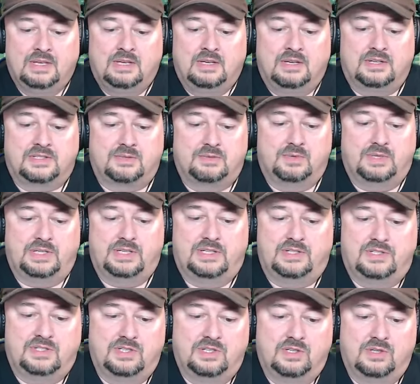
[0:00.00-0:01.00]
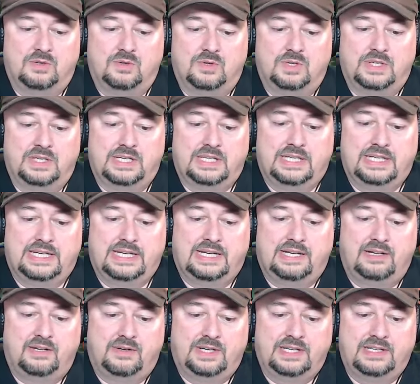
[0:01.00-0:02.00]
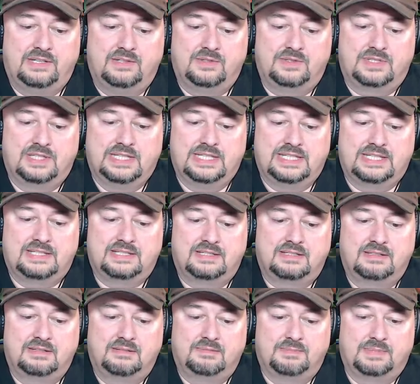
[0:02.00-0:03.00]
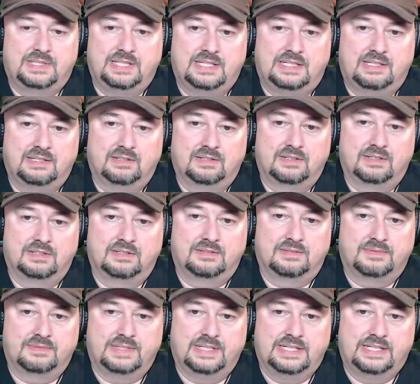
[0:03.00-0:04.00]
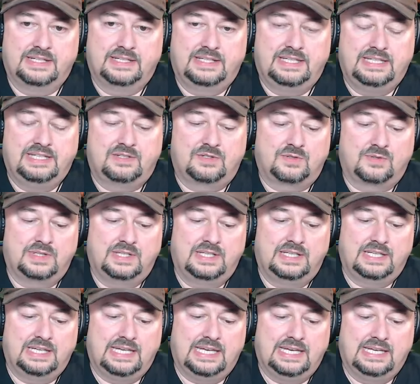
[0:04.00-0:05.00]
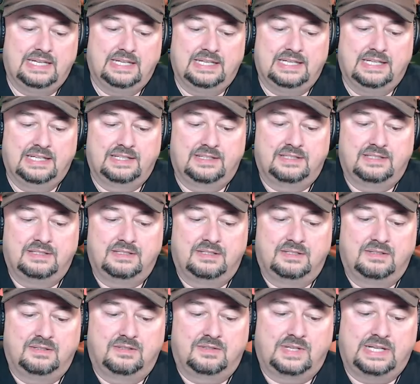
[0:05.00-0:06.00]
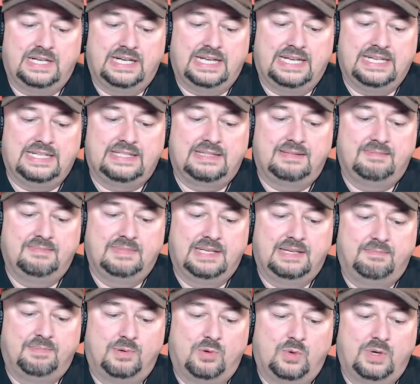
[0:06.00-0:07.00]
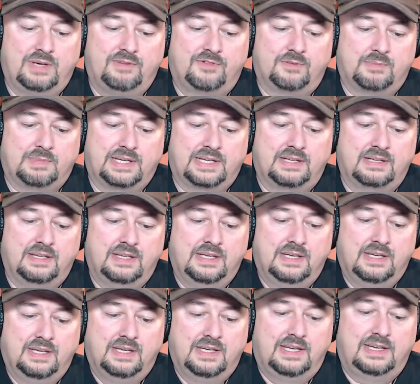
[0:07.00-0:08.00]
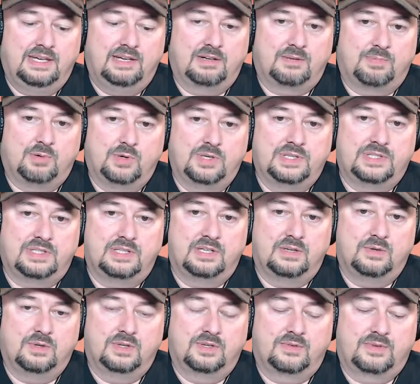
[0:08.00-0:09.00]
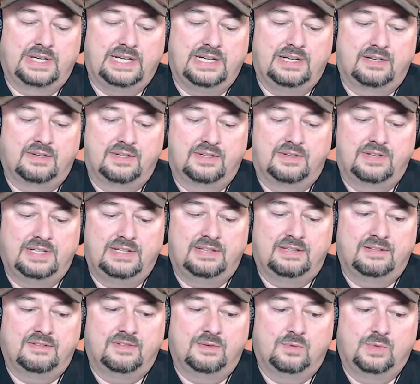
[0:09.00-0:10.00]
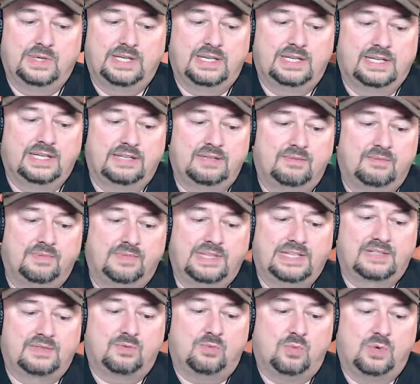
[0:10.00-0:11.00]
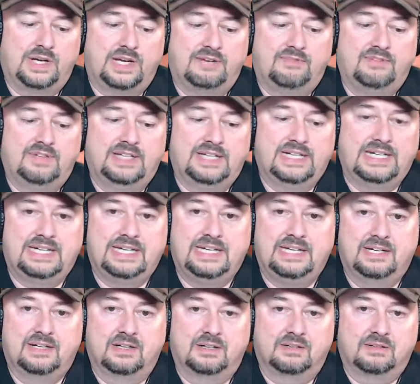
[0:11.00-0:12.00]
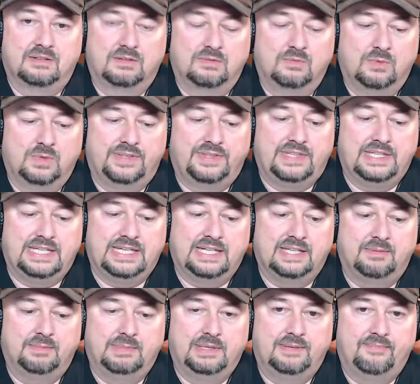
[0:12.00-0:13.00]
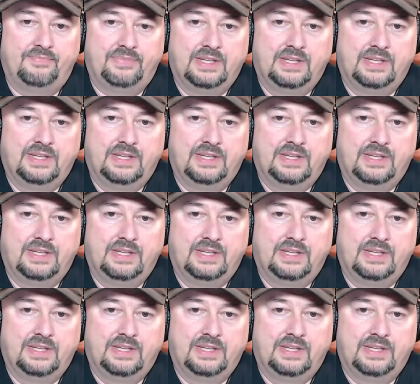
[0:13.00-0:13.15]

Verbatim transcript: Also wanted to show how I use this particular heat shrink and lug to create a point for my counterpoise to go on right here underneath of the wing. That's what I've done here with the element.